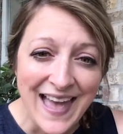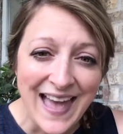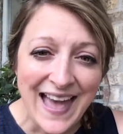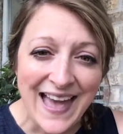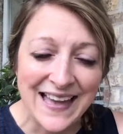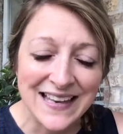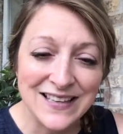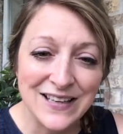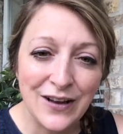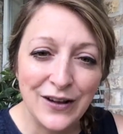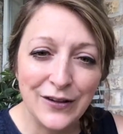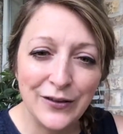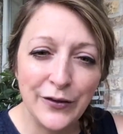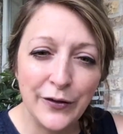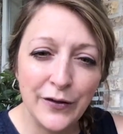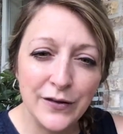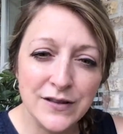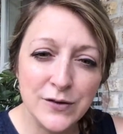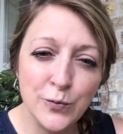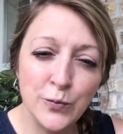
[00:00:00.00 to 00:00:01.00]
and
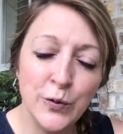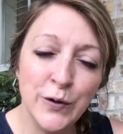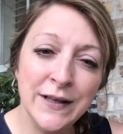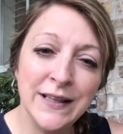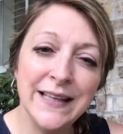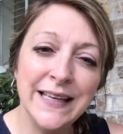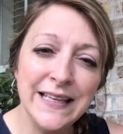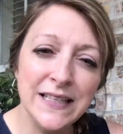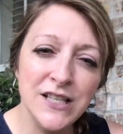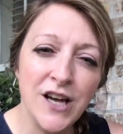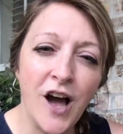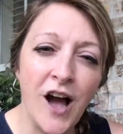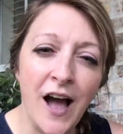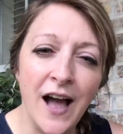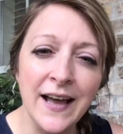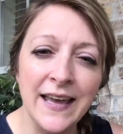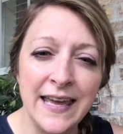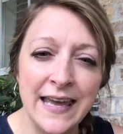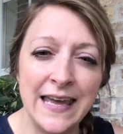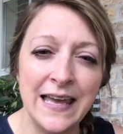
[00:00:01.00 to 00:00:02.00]
really
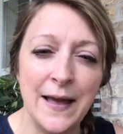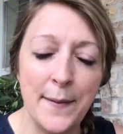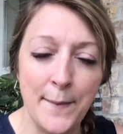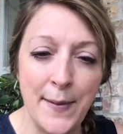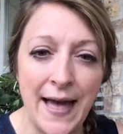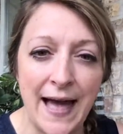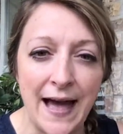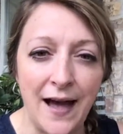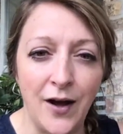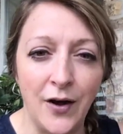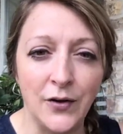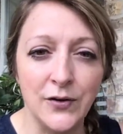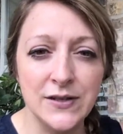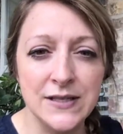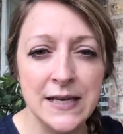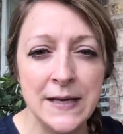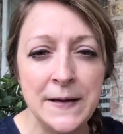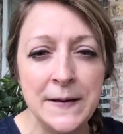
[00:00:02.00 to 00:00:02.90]
talking about